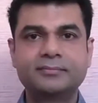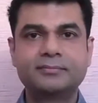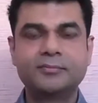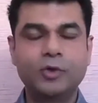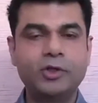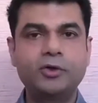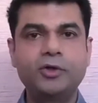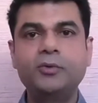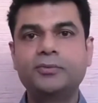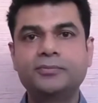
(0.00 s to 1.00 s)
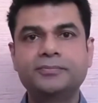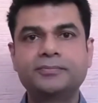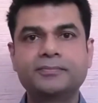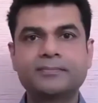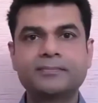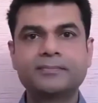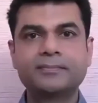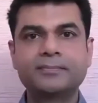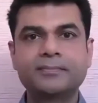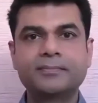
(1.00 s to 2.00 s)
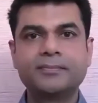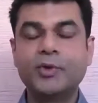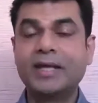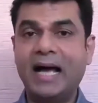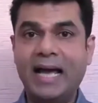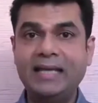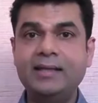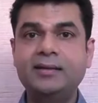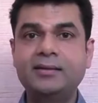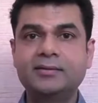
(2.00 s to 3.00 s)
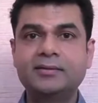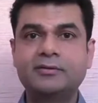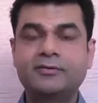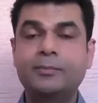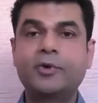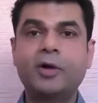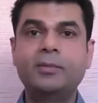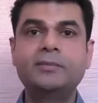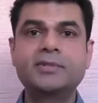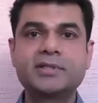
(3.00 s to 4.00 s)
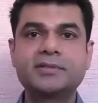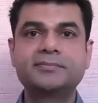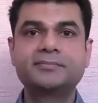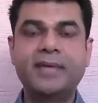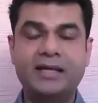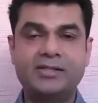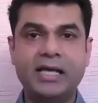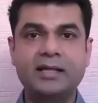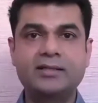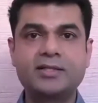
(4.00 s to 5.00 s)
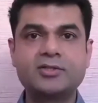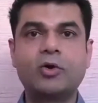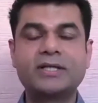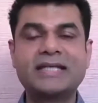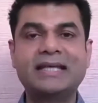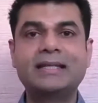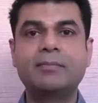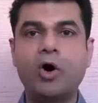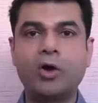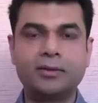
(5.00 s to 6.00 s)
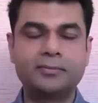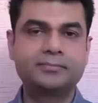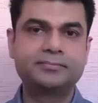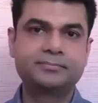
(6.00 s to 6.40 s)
What are you going to do? You can hide from problems and challenges or take them on.